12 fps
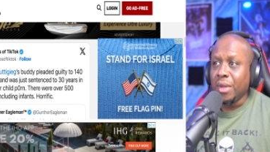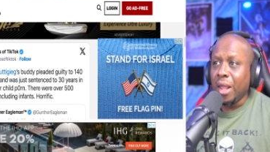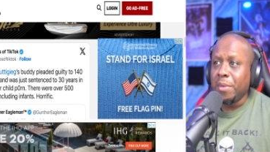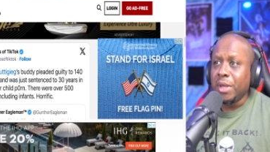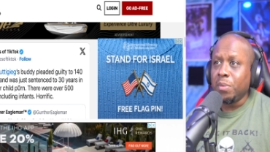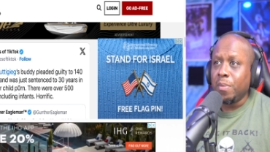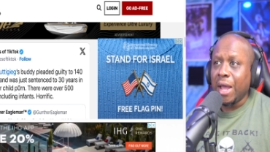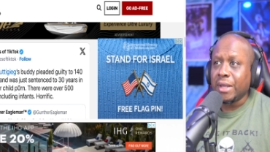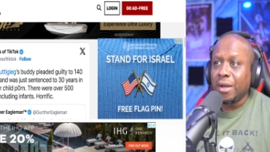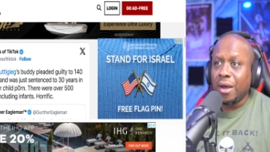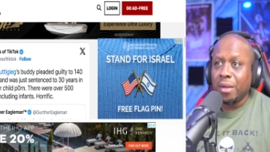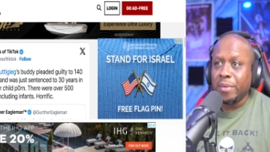I mean, my
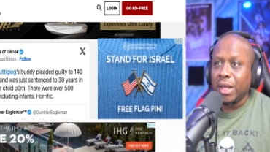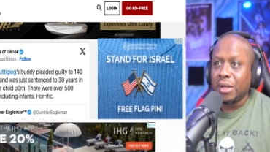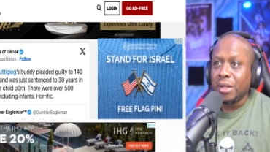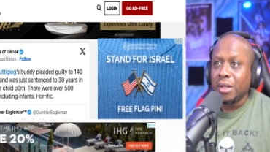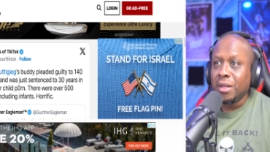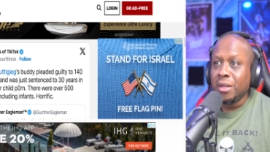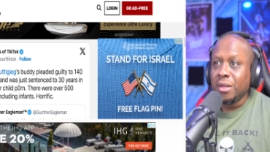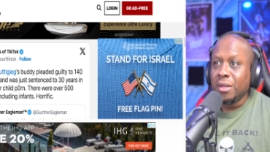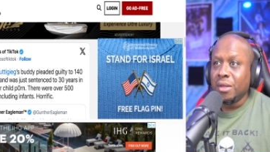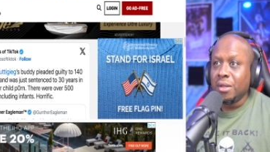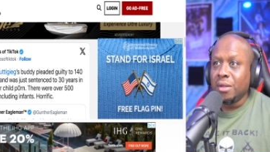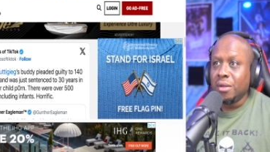God, man.
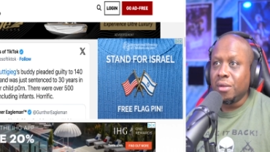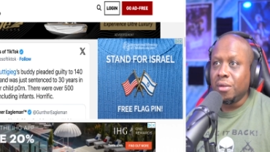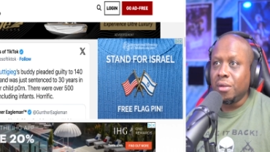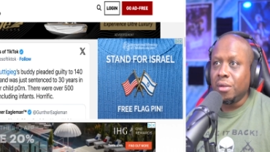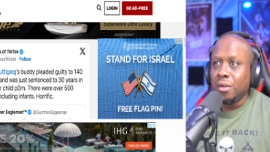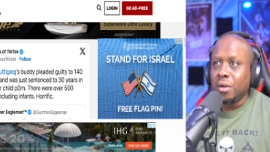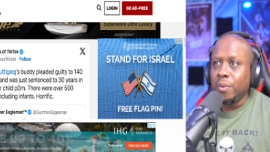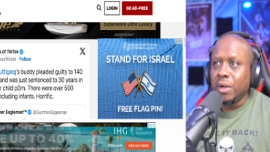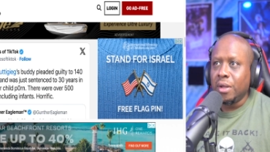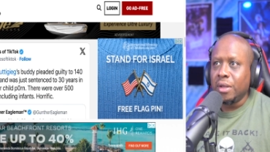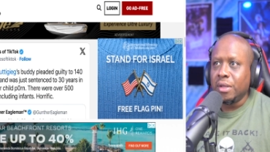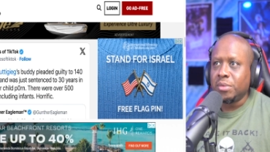Look what
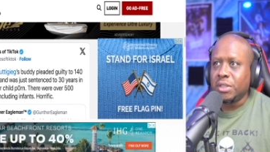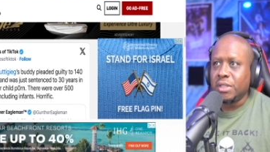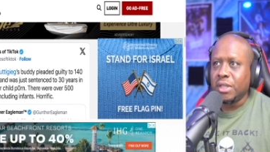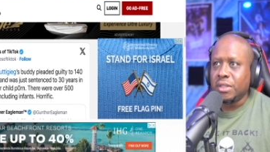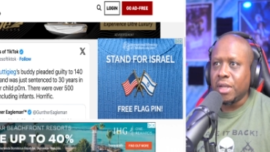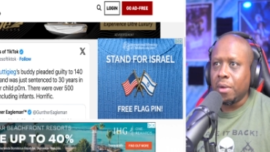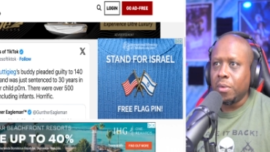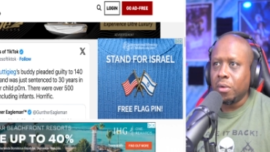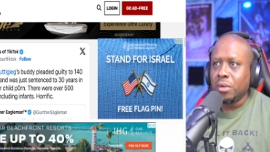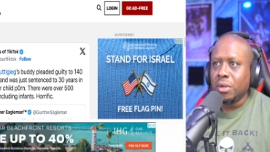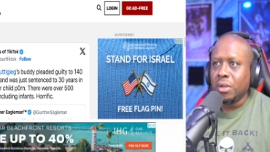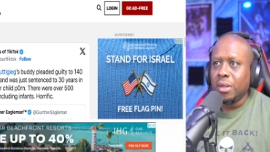Libs of TikTok
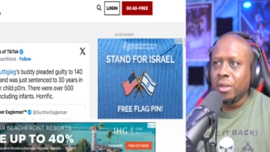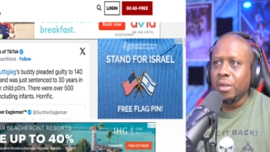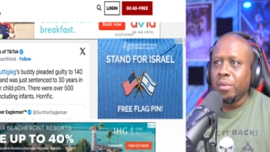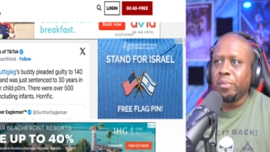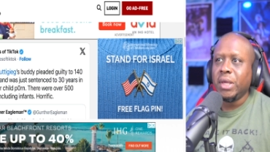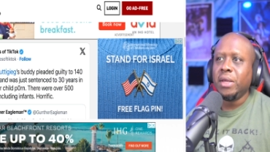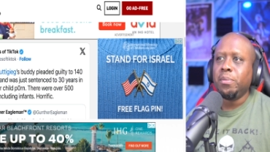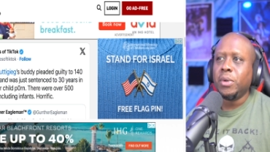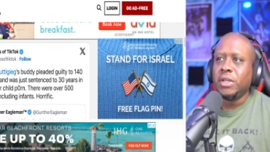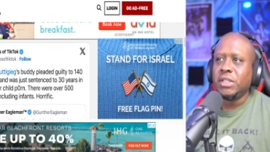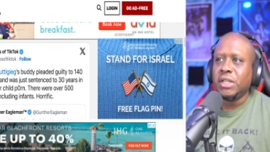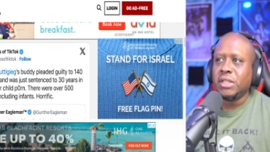wrote. Pete
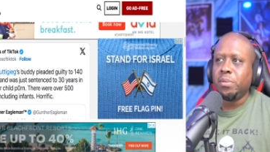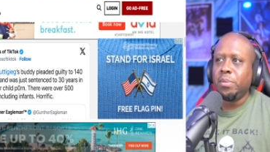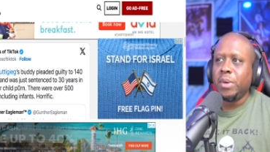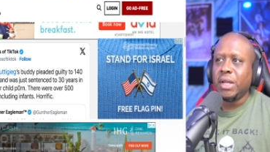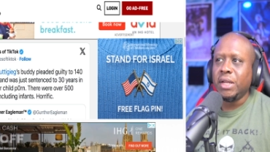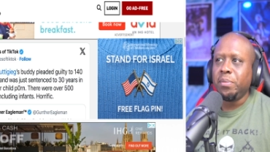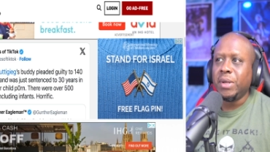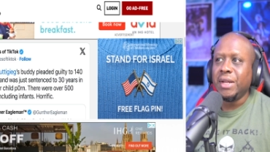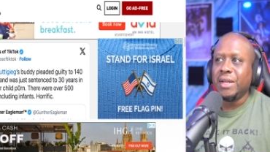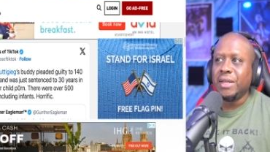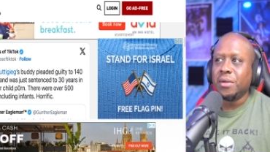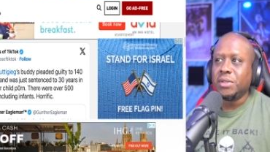Buttigieg's buddy
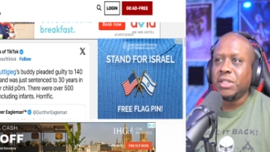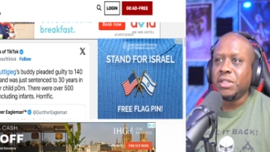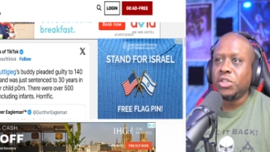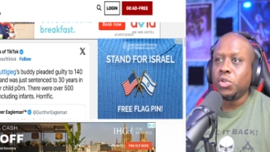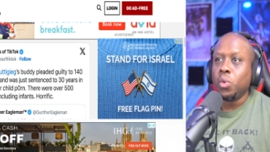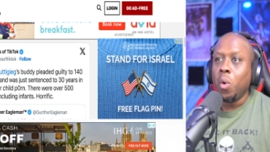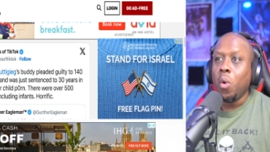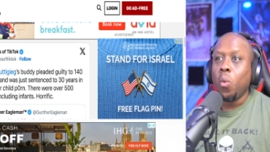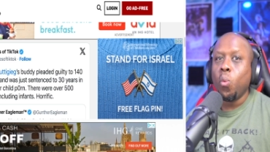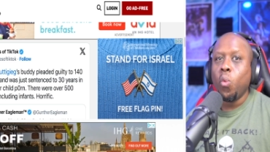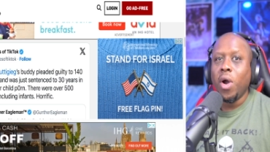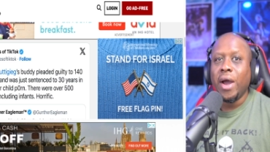pleaded guilty to
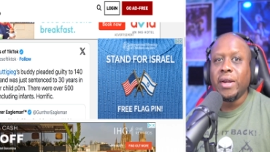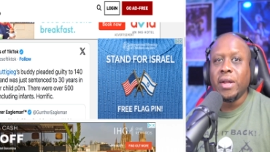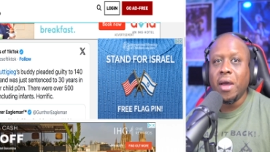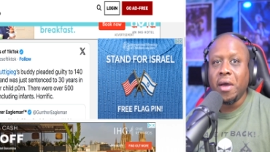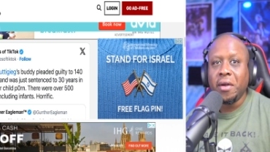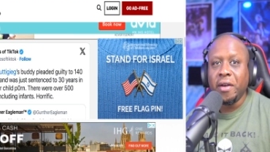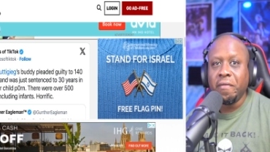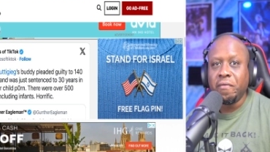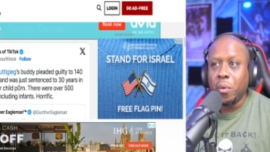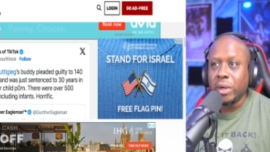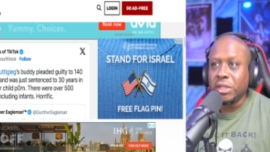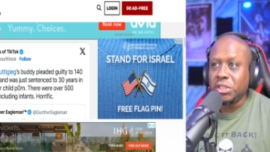
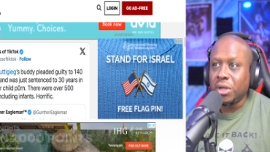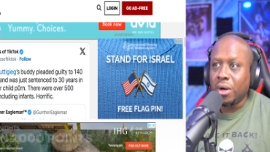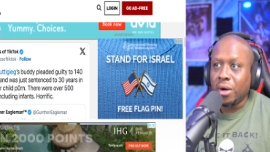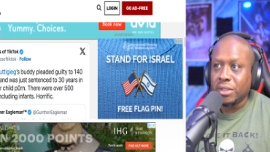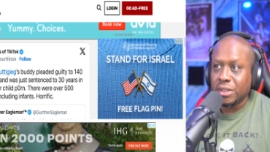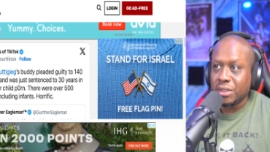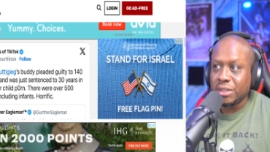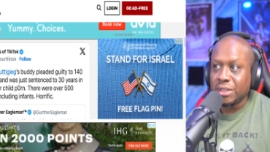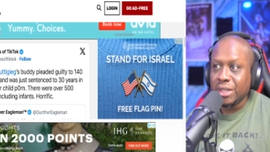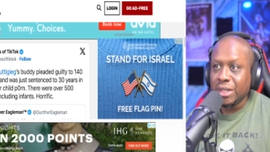140 charges